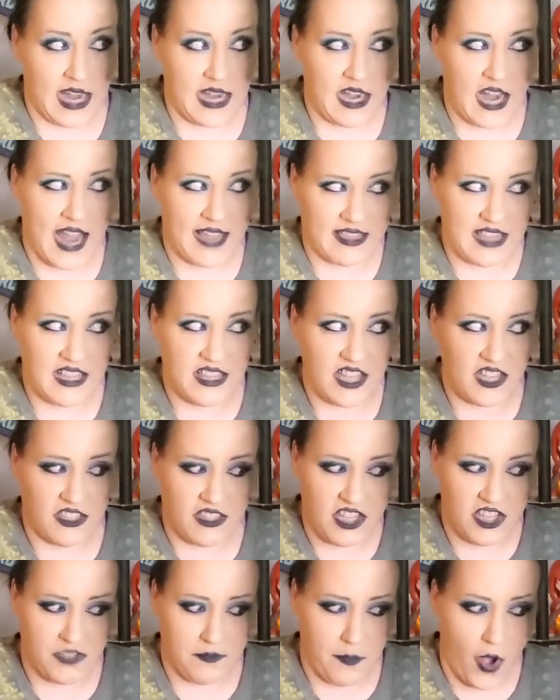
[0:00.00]
And I think
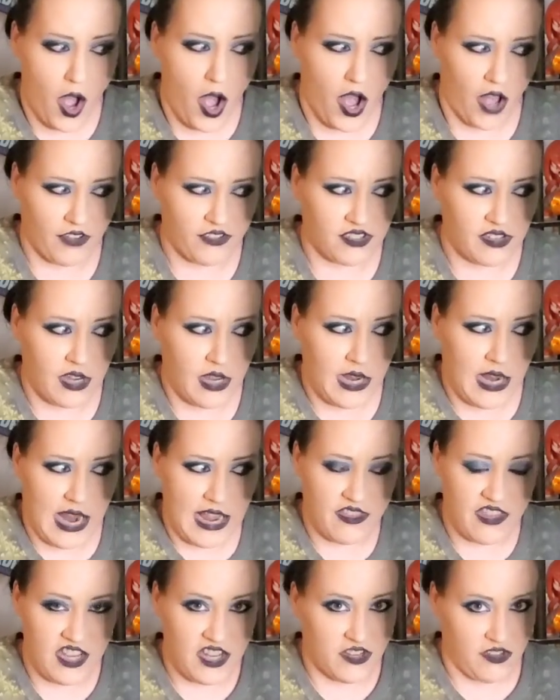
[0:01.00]
this boss
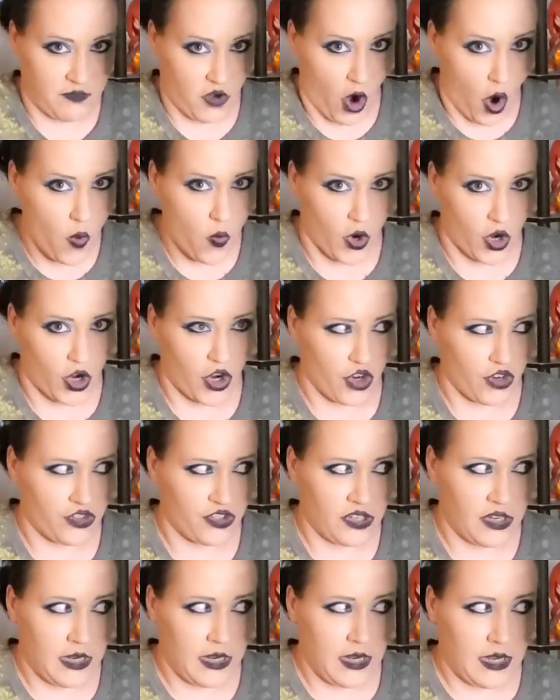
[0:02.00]
and these coworkers,